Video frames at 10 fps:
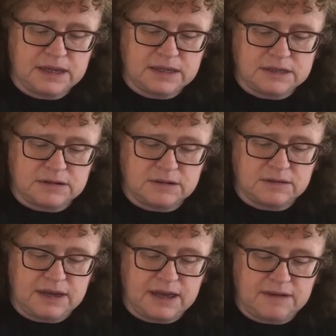So you
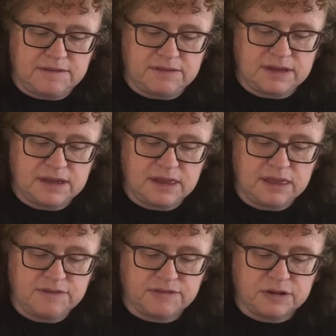have
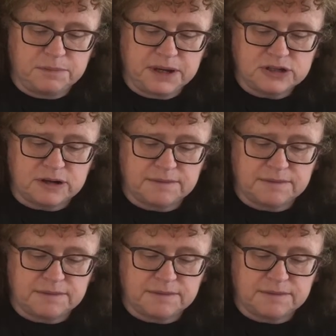the full picture.